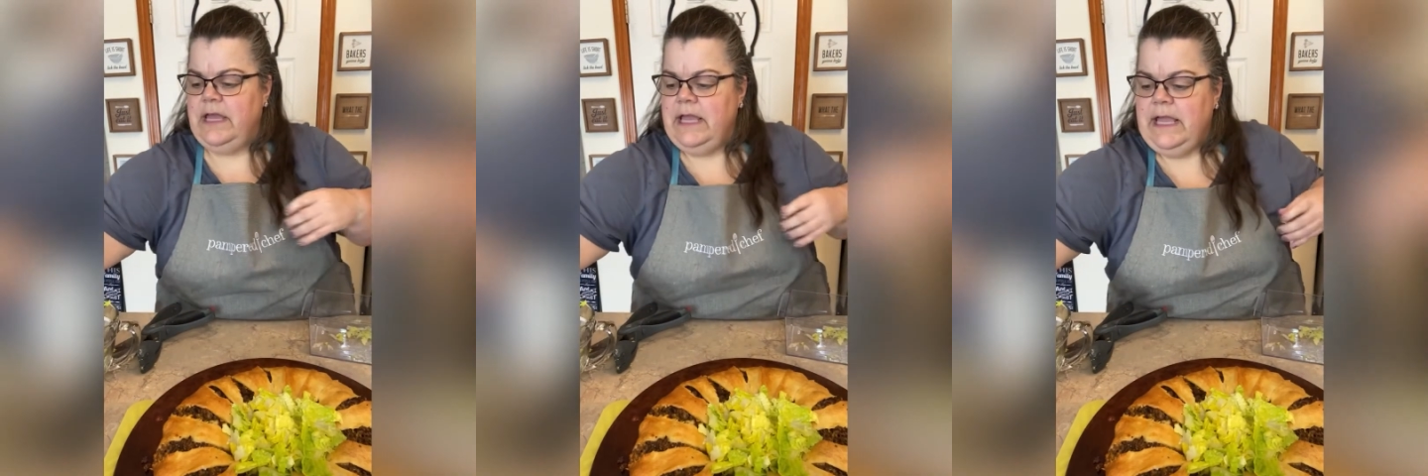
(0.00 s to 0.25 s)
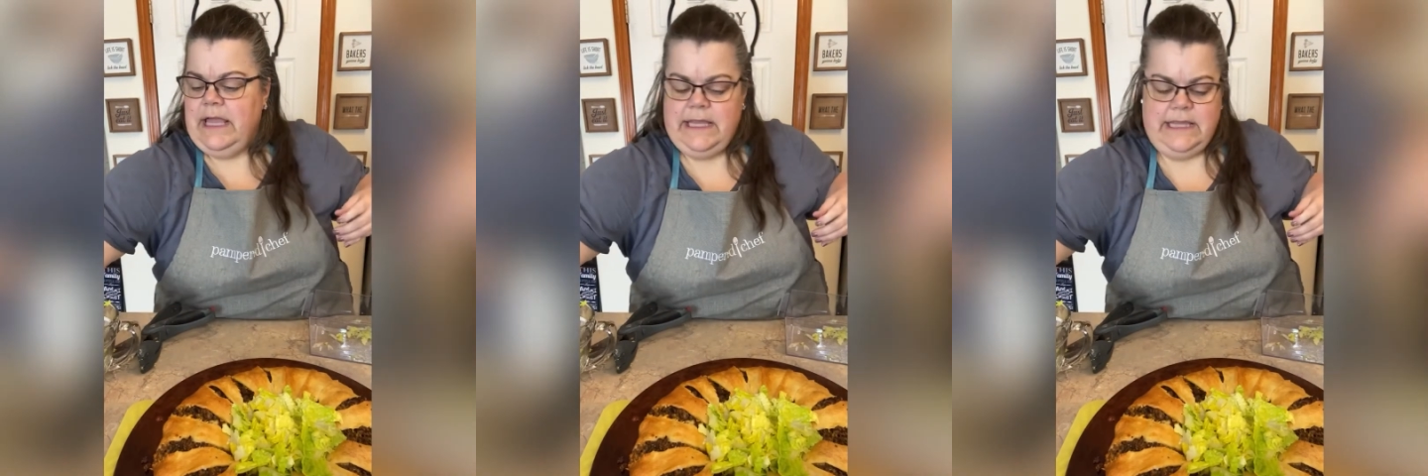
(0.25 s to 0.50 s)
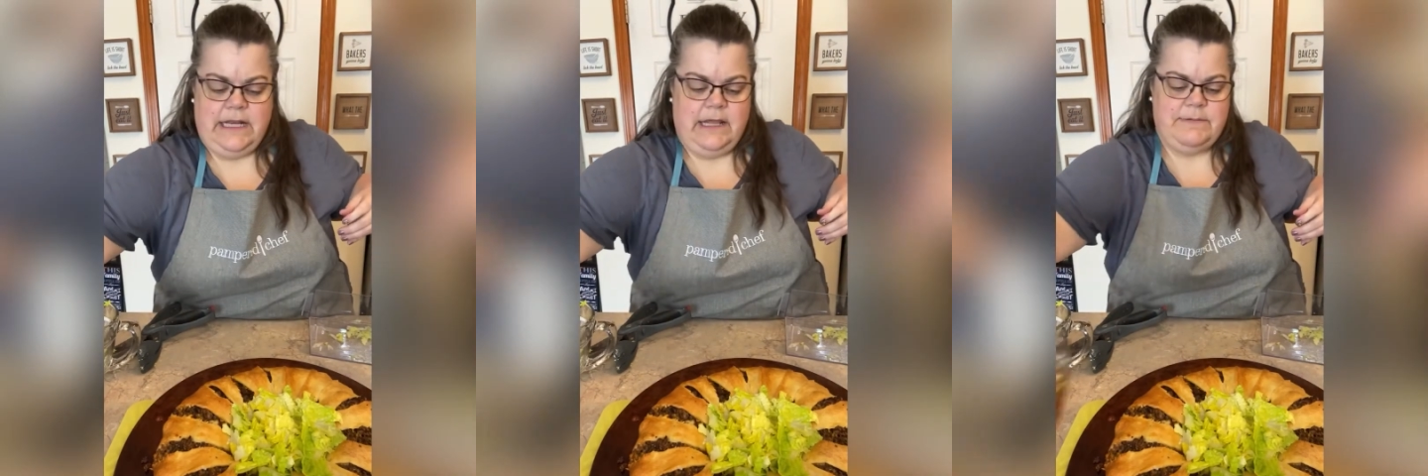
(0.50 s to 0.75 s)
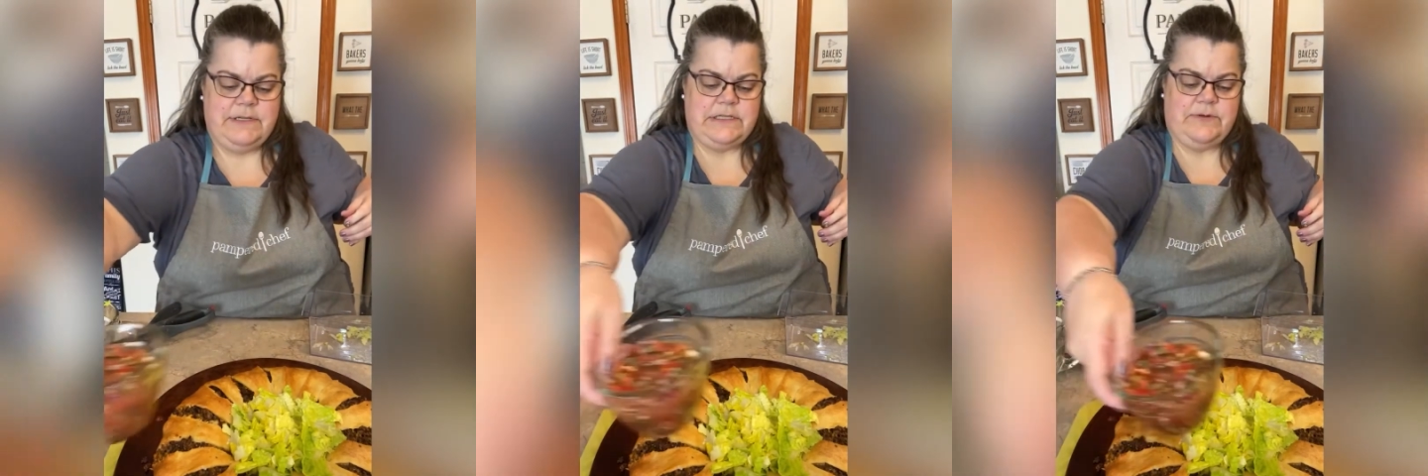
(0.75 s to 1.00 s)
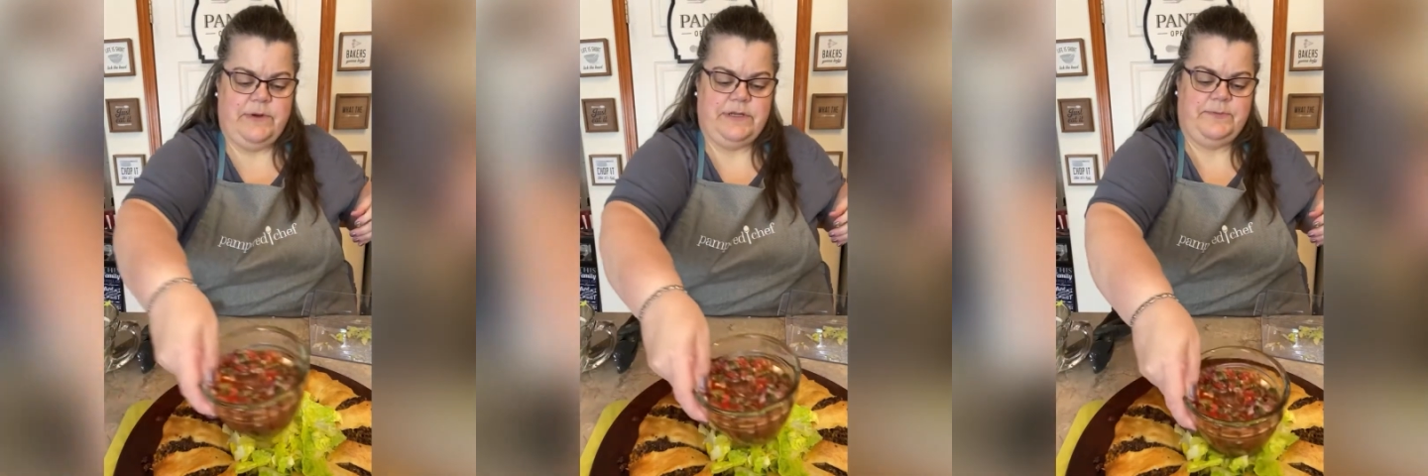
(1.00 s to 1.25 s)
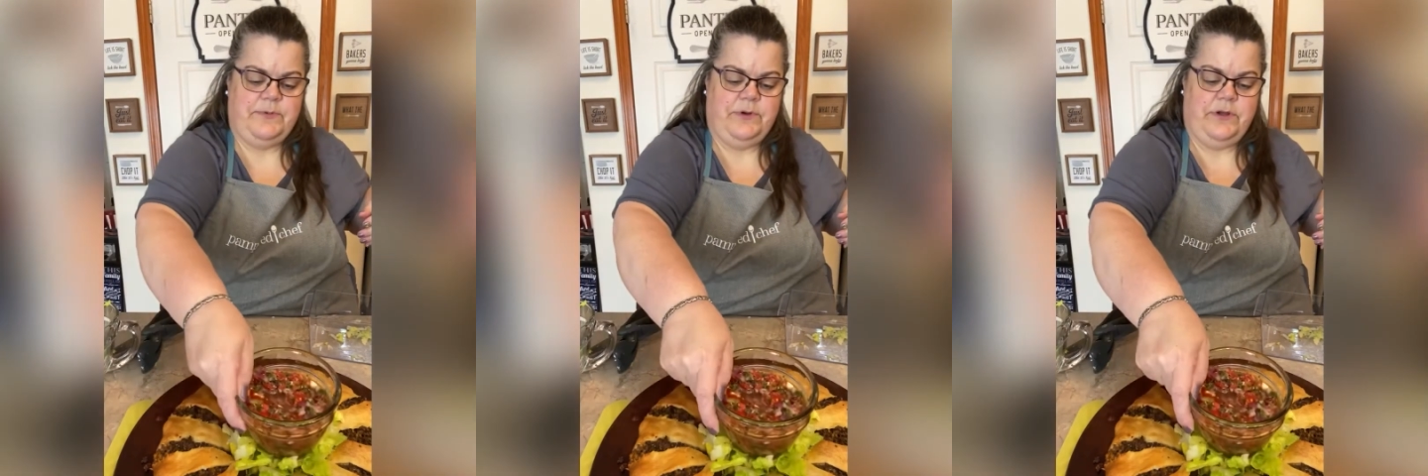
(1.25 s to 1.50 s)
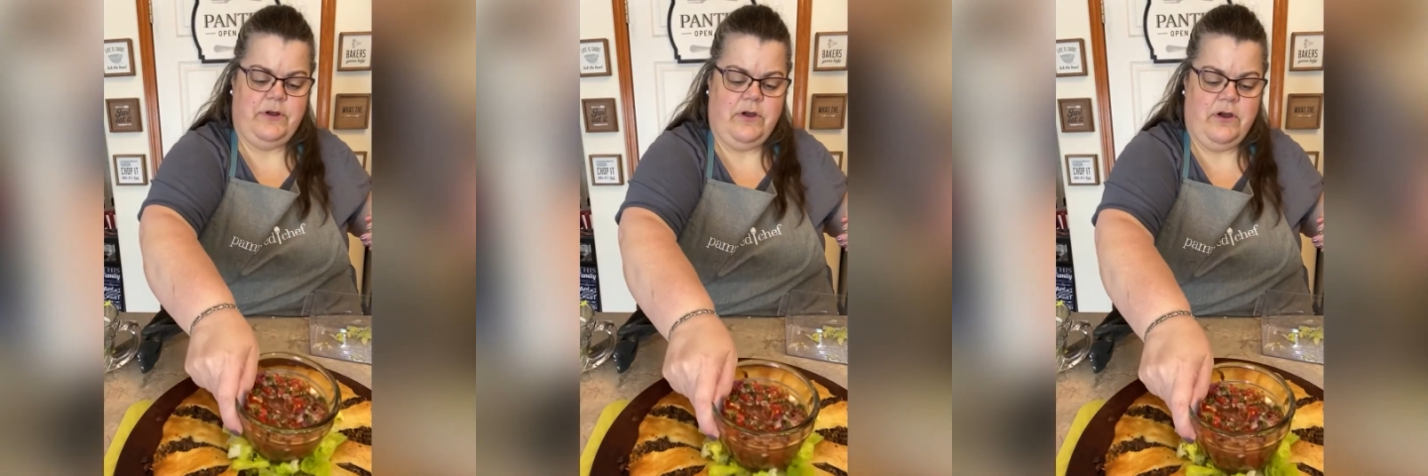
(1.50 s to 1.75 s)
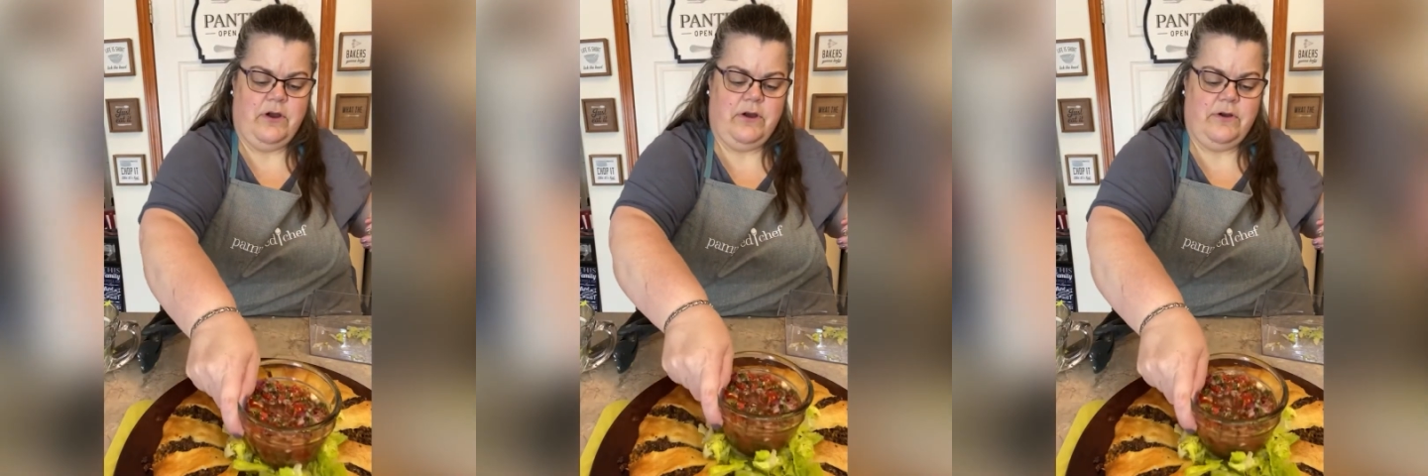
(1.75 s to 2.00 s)
And then I'm just going to put
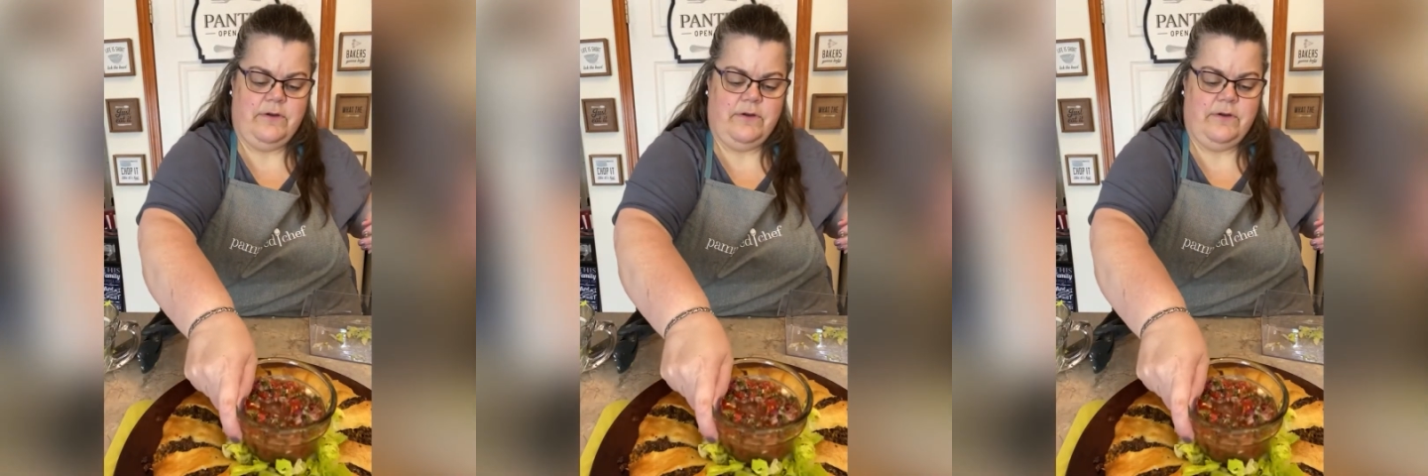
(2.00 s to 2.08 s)
our